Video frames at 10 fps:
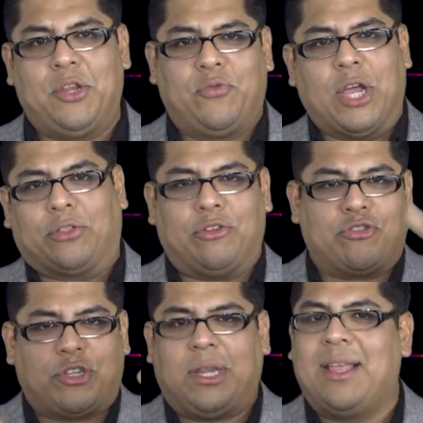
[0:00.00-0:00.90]
you've got this
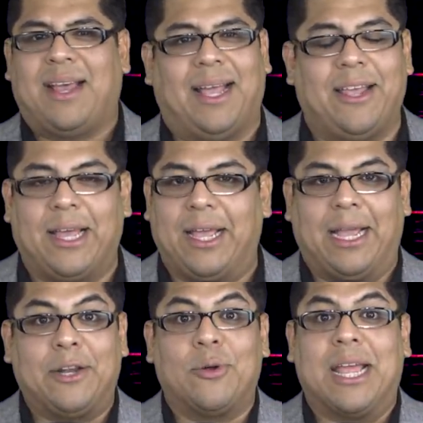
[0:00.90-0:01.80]
thing.
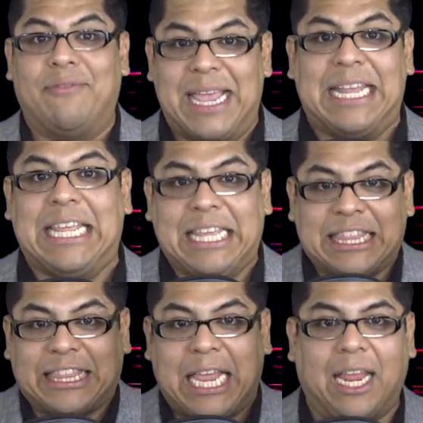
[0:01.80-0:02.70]
I don't have
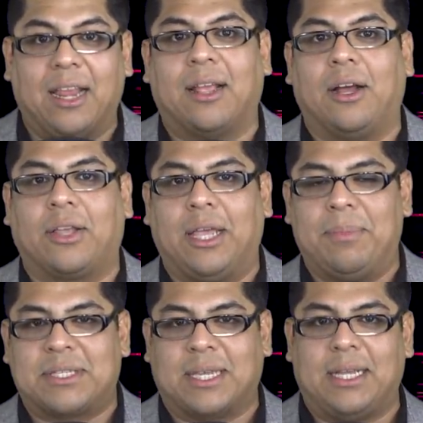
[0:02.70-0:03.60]
anything, okay,
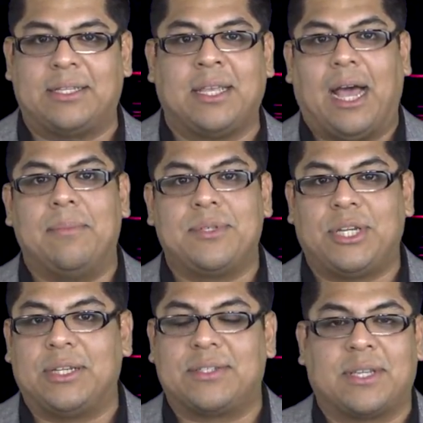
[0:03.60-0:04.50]
besides I'm
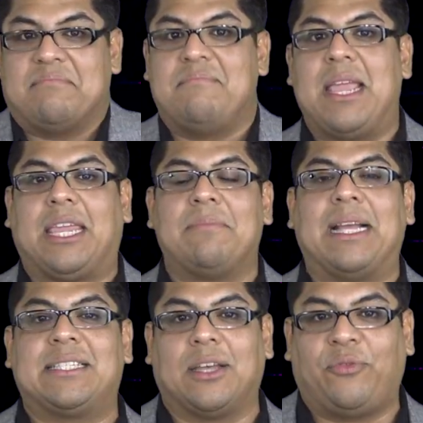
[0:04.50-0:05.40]
just making
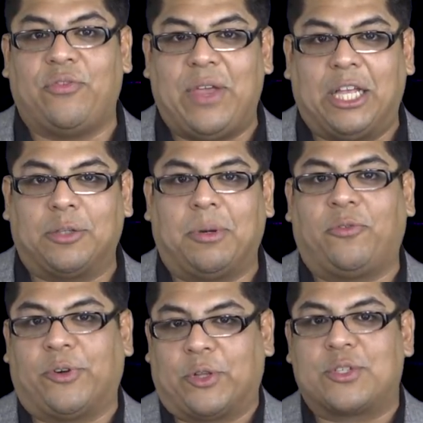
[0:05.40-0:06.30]
myself available
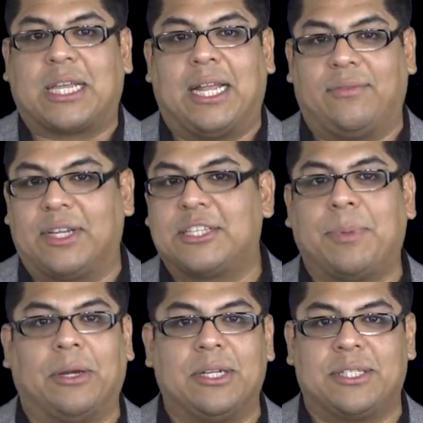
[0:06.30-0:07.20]
for those kind of
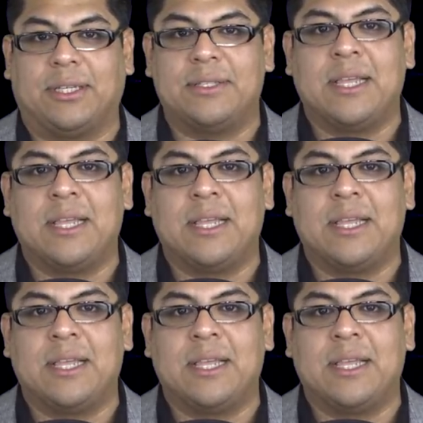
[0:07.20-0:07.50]
experiences.